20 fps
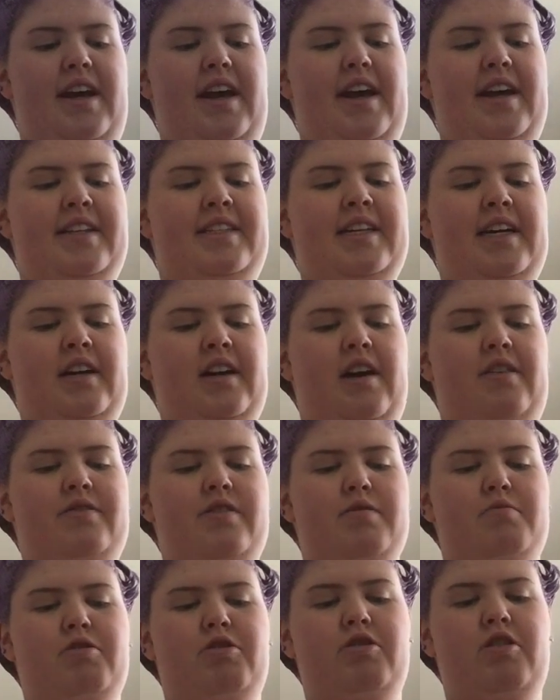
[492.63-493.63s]
it's
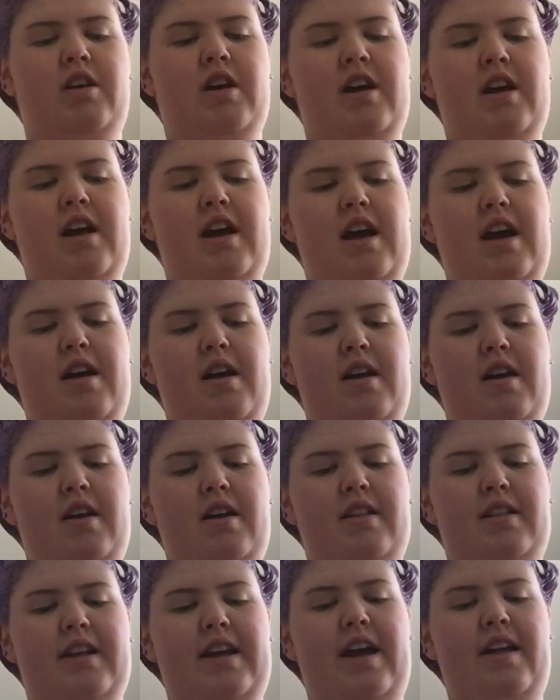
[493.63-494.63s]
uncomfortable.
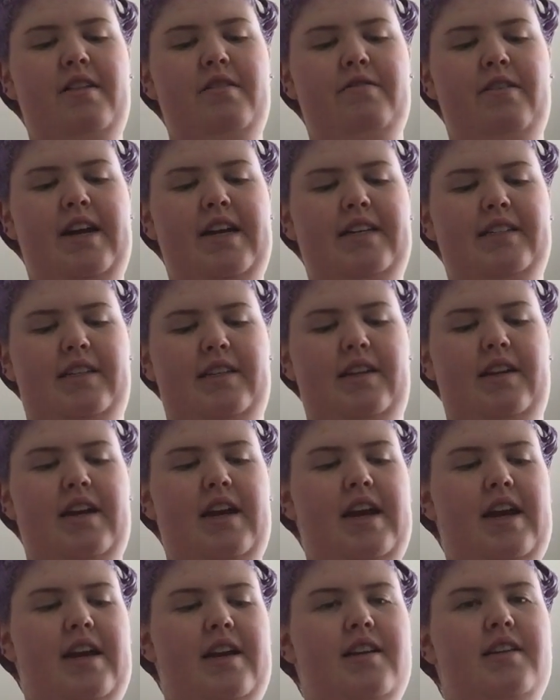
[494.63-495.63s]
The other reason
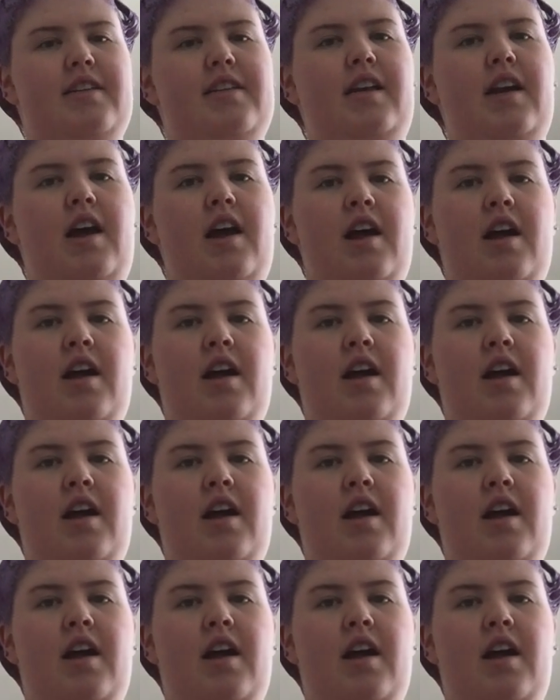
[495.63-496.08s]
is